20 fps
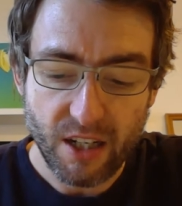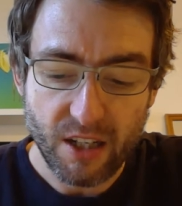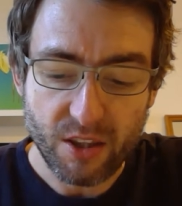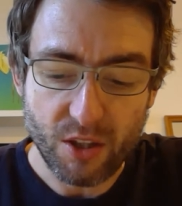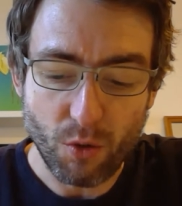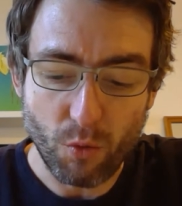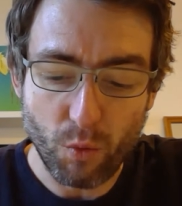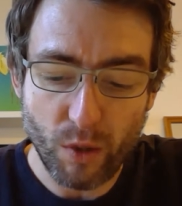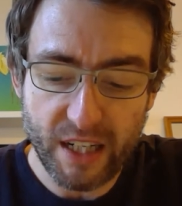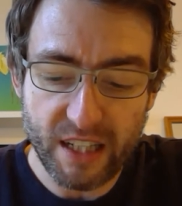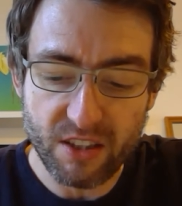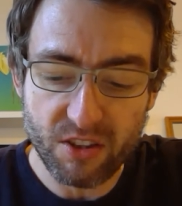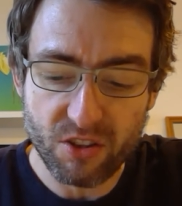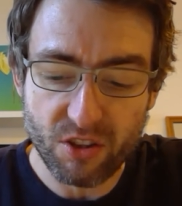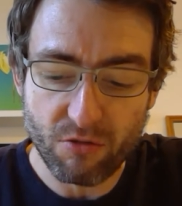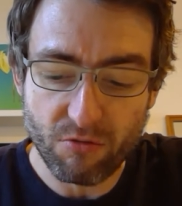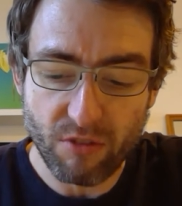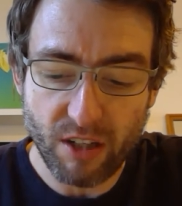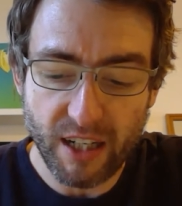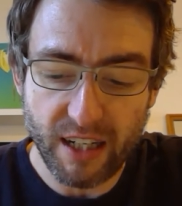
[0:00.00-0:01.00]
The winds
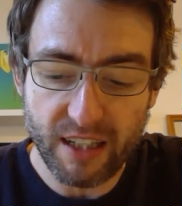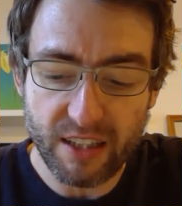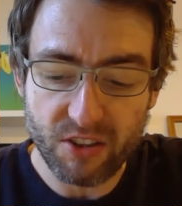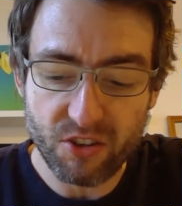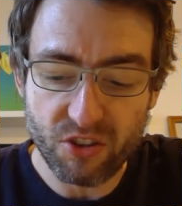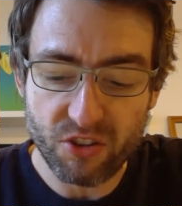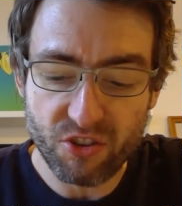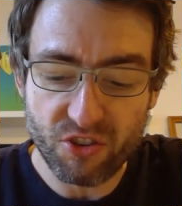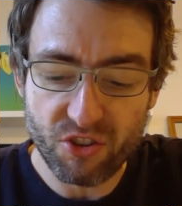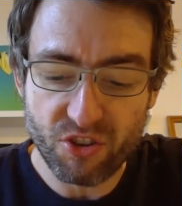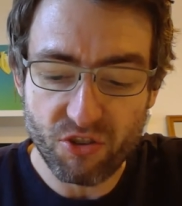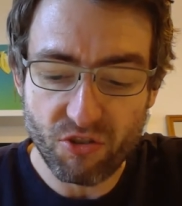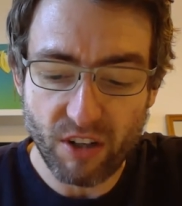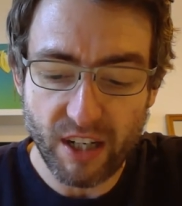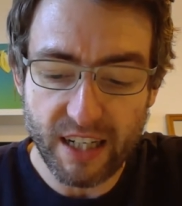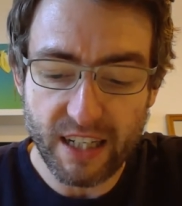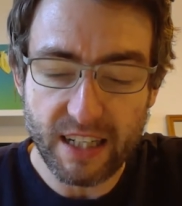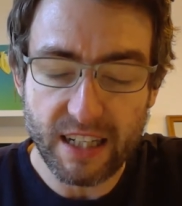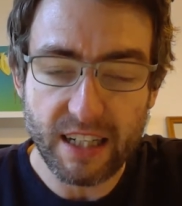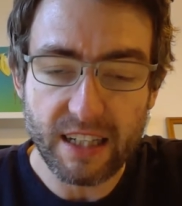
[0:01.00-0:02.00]
arise and
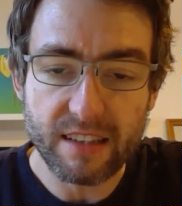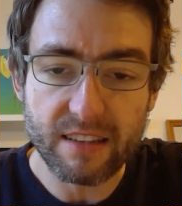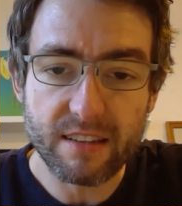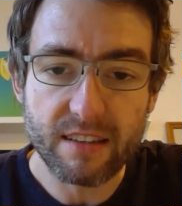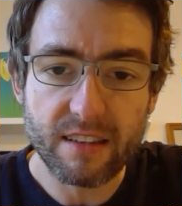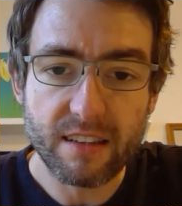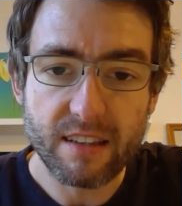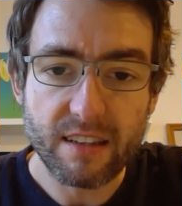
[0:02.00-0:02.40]
strike it